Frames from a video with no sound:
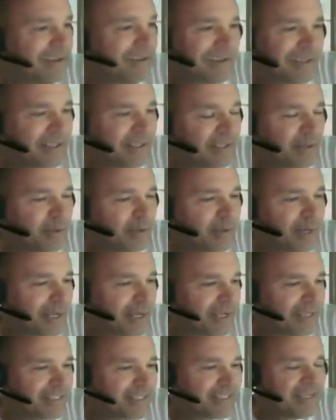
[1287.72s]
you know
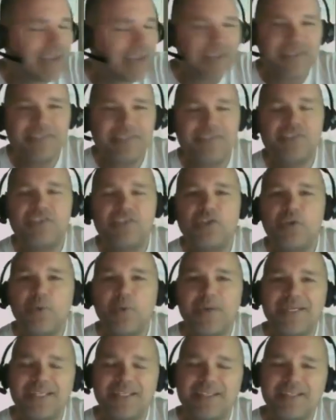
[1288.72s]
it's not going to do
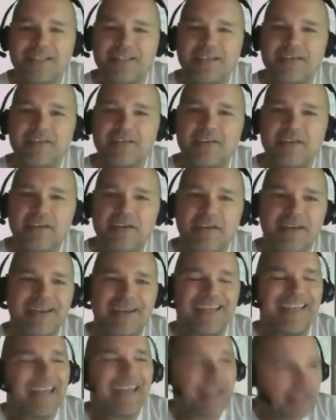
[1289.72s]
anything
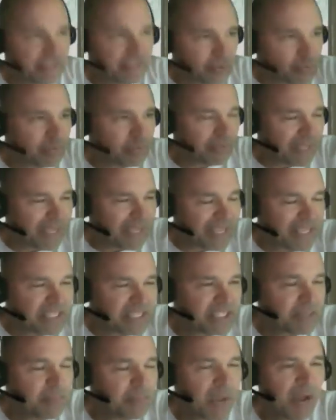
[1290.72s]

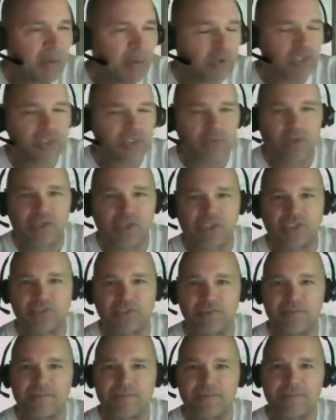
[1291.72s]
against the power
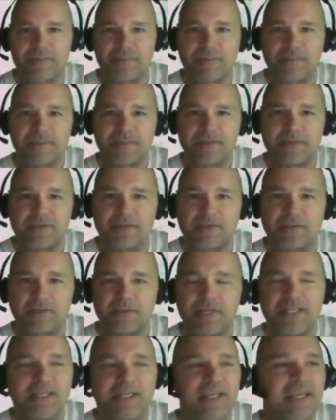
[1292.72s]
structure all
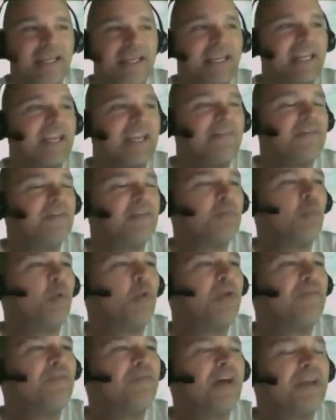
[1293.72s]
right if it
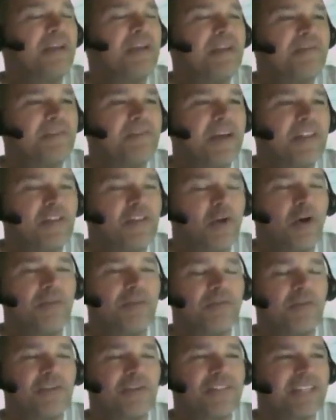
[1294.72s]
if I if I thought
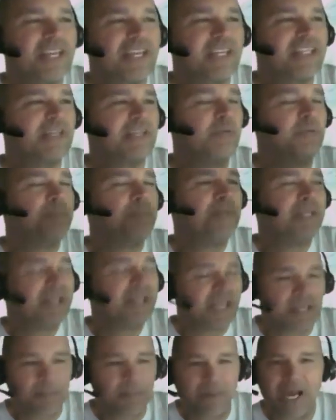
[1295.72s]
for a second it would be
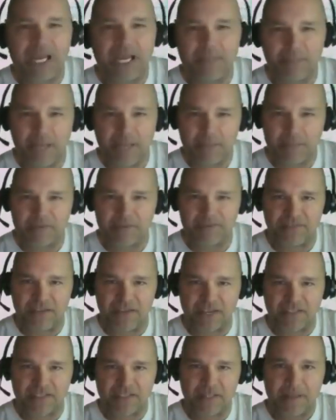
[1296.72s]
like a Pied Piper
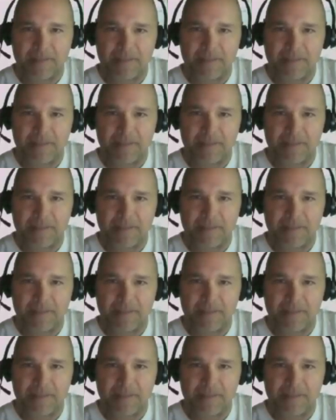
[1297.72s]
effect,